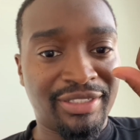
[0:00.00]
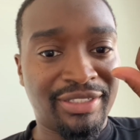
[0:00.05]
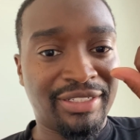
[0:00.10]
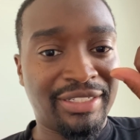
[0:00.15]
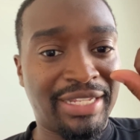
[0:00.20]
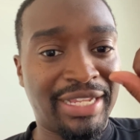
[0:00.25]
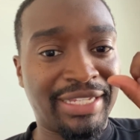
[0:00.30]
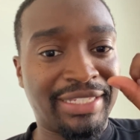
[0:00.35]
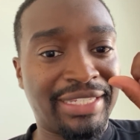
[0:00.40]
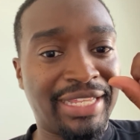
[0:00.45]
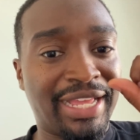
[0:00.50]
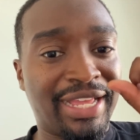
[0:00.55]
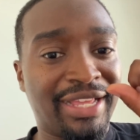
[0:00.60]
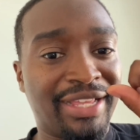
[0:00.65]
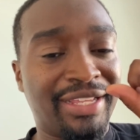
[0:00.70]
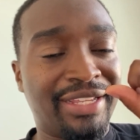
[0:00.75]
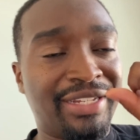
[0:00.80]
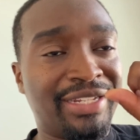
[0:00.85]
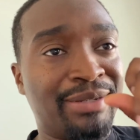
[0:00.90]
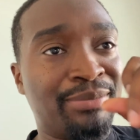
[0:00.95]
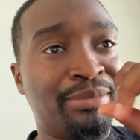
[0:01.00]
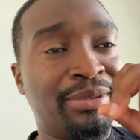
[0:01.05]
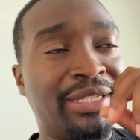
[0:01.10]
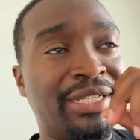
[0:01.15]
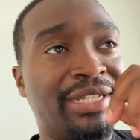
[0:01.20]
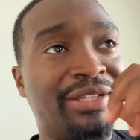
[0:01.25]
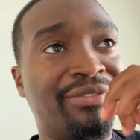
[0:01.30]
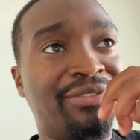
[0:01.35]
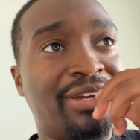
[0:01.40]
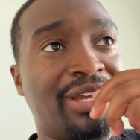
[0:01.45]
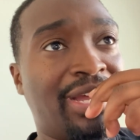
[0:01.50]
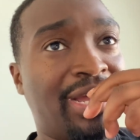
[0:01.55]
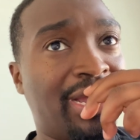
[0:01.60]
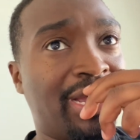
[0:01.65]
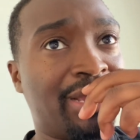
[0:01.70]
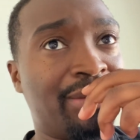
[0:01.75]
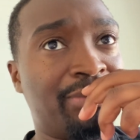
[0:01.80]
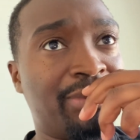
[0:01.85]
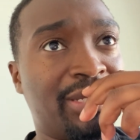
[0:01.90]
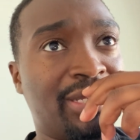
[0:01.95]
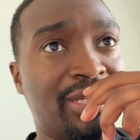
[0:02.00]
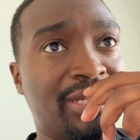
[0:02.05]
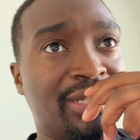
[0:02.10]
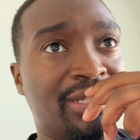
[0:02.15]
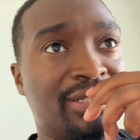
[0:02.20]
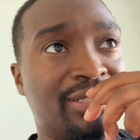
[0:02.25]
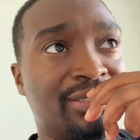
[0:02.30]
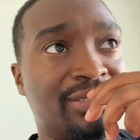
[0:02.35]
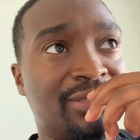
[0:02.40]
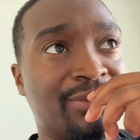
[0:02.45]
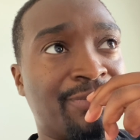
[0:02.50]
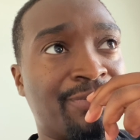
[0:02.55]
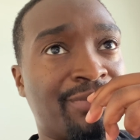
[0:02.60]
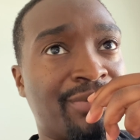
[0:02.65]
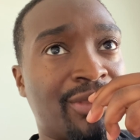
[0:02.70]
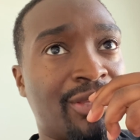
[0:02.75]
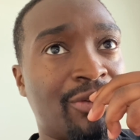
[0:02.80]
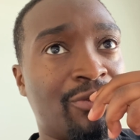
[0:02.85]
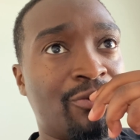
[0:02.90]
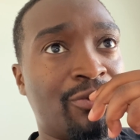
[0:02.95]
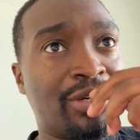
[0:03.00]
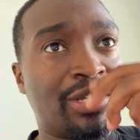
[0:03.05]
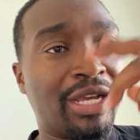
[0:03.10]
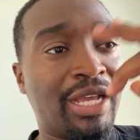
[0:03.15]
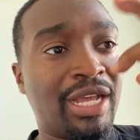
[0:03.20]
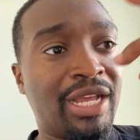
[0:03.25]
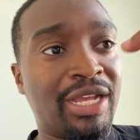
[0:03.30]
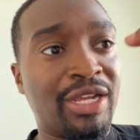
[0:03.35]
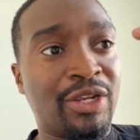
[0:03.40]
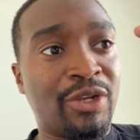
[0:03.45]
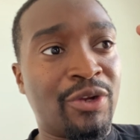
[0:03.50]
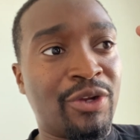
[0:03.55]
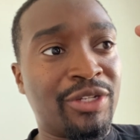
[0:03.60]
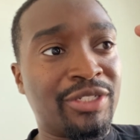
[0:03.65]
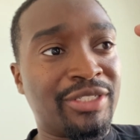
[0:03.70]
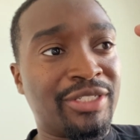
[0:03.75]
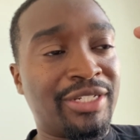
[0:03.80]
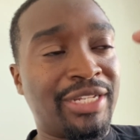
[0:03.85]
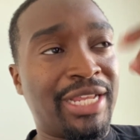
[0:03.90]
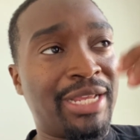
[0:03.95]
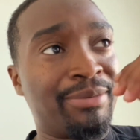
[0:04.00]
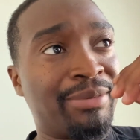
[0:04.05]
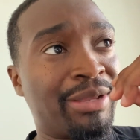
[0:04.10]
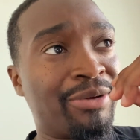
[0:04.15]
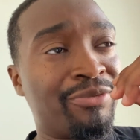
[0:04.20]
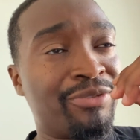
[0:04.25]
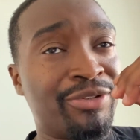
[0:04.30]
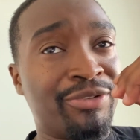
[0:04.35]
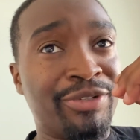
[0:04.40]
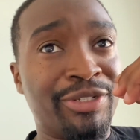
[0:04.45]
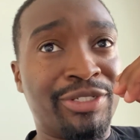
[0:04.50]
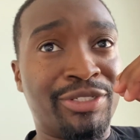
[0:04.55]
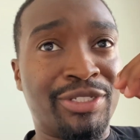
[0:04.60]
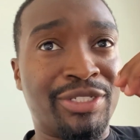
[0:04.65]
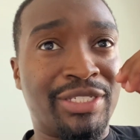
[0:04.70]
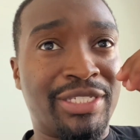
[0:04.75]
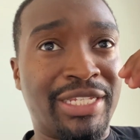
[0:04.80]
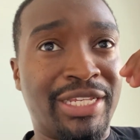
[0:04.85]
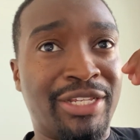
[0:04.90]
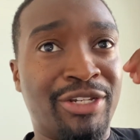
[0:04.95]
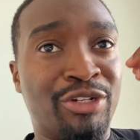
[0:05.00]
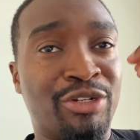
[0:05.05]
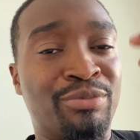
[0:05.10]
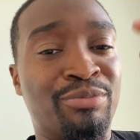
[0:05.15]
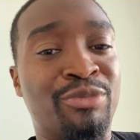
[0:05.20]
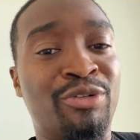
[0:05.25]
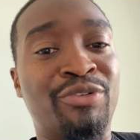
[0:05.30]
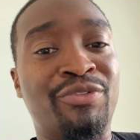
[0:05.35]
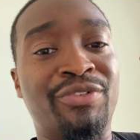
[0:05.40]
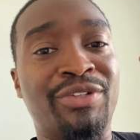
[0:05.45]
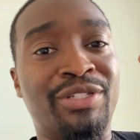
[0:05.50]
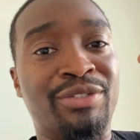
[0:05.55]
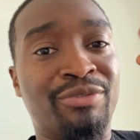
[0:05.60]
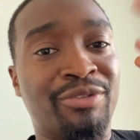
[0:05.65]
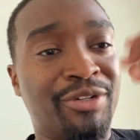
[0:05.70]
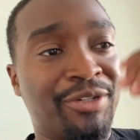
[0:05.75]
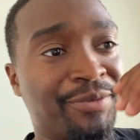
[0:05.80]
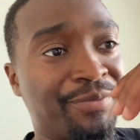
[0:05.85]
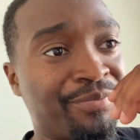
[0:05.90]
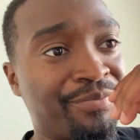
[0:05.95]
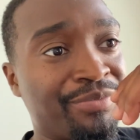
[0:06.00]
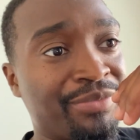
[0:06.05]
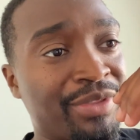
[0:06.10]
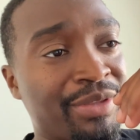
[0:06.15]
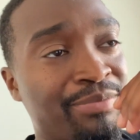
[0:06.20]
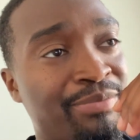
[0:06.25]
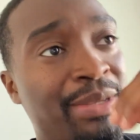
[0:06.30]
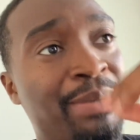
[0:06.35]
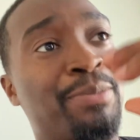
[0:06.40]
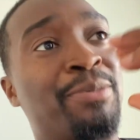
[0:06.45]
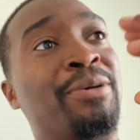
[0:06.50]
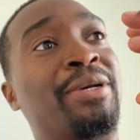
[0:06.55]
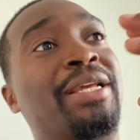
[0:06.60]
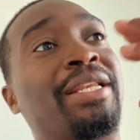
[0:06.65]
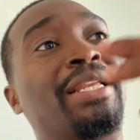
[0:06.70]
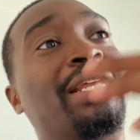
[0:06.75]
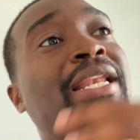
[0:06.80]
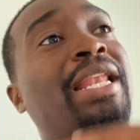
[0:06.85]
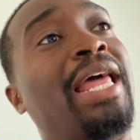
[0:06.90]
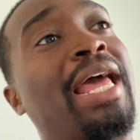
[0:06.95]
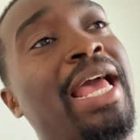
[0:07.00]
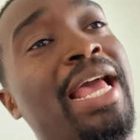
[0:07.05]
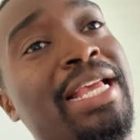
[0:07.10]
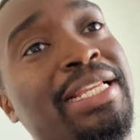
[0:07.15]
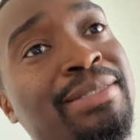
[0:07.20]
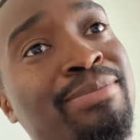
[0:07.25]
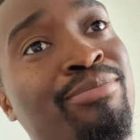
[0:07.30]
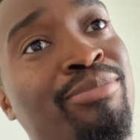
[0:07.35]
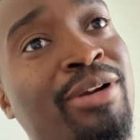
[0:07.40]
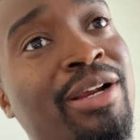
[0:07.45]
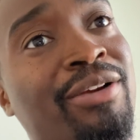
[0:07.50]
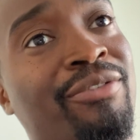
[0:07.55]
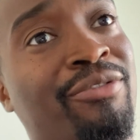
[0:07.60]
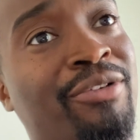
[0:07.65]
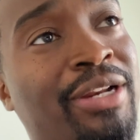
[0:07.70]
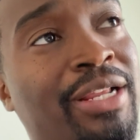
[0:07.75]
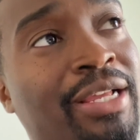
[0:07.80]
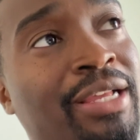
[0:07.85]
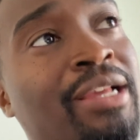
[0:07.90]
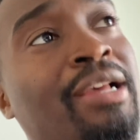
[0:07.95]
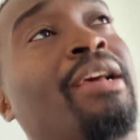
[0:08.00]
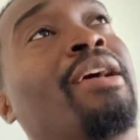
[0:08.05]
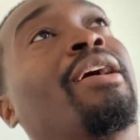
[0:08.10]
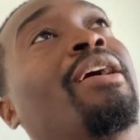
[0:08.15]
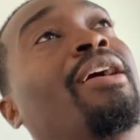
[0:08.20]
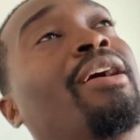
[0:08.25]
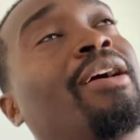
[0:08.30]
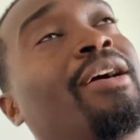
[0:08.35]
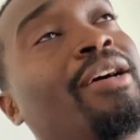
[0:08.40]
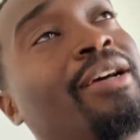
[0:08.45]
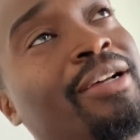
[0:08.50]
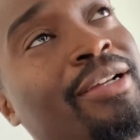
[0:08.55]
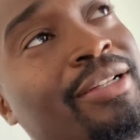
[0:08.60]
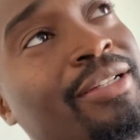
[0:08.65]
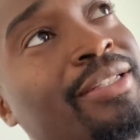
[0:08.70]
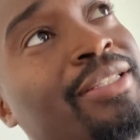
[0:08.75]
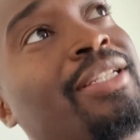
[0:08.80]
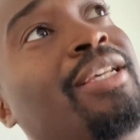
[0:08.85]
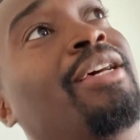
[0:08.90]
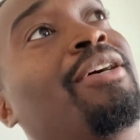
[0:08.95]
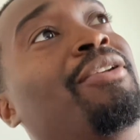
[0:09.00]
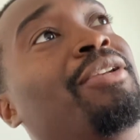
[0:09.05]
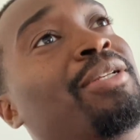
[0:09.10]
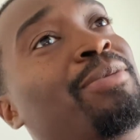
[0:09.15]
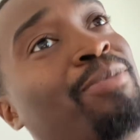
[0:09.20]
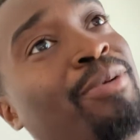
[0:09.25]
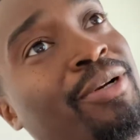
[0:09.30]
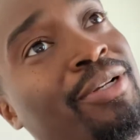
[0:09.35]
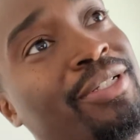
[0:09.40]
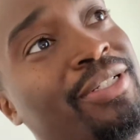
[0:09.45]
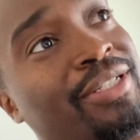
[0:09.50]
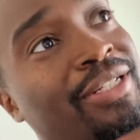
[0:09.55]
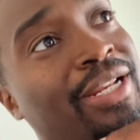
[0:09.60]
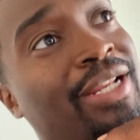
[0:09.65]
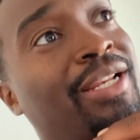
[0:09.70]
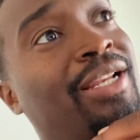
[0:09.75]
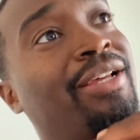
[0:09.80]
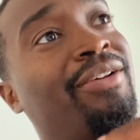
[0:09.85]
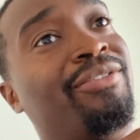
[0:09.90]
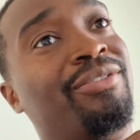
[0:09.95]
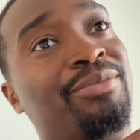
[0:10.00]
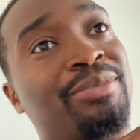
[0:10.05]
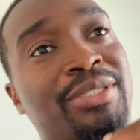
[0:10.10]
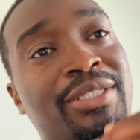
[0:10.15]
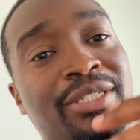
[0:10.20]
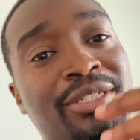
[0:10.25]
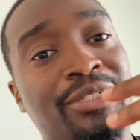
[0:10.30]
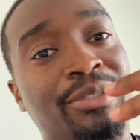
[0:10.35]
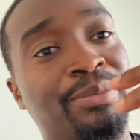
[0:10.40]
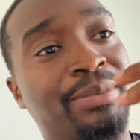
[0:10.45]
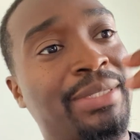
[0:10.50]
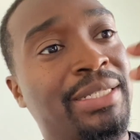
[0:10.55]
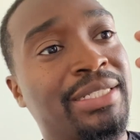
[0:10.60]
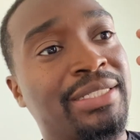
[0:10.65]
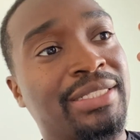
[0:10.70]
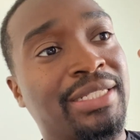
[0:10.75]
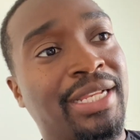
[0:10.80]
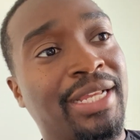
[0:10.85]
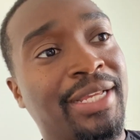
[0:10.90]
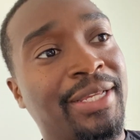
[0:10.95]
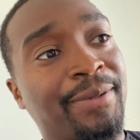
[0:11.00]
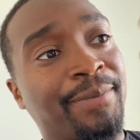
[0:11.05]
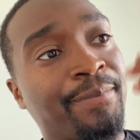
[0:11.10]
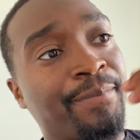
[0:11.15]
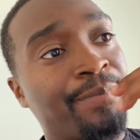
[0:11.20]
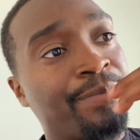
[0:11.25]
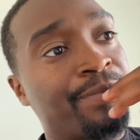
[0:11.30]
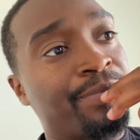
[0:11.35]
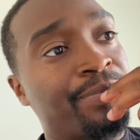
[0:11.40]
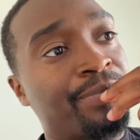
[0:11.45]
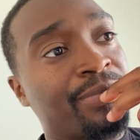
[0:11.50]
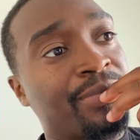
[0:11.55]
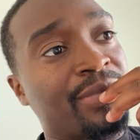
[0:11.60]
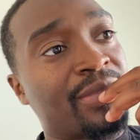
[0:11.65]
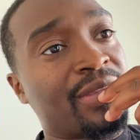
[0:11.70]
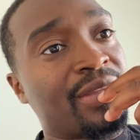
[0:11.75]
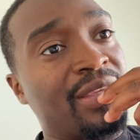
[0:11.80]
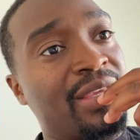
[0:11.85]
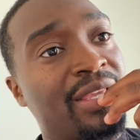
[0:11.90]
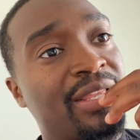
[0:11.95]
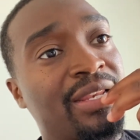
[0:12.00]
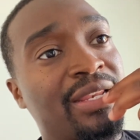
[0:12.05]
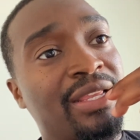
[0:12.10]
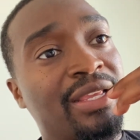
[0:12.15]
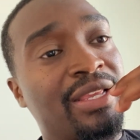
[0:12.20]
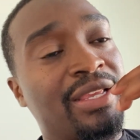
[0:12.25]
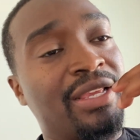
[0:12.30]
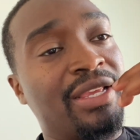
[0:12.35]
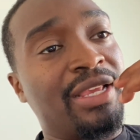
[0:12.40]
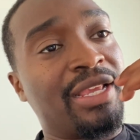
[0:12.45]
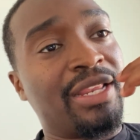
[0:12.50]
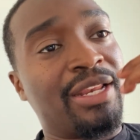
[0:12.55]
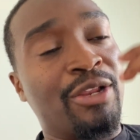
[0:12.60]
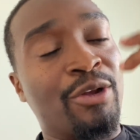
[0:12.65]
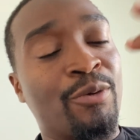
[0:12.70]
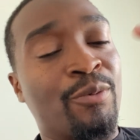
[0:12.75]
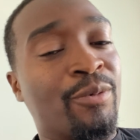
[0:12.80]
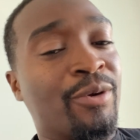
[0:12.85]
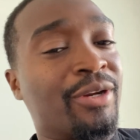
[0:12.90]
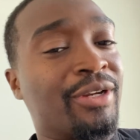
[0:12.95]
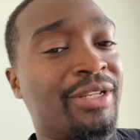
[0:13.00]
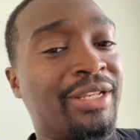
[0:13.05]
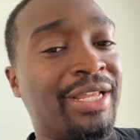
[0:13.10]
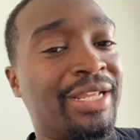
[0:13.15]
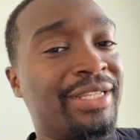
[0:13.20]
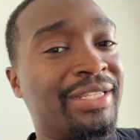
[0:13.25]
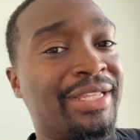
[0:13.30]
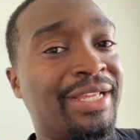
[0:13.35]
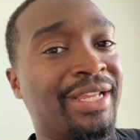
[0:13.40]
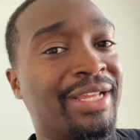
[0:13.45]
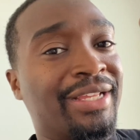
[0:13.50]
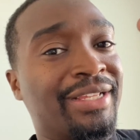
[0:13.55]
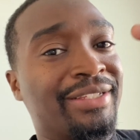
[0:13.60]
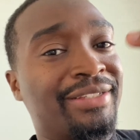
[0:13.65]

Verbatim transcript: like that in the blink of an eye because when God called your name, like you used to seeing on movies where people get the last breath where they, uh, tell this person I love him still, but it's like, and it don't work like that,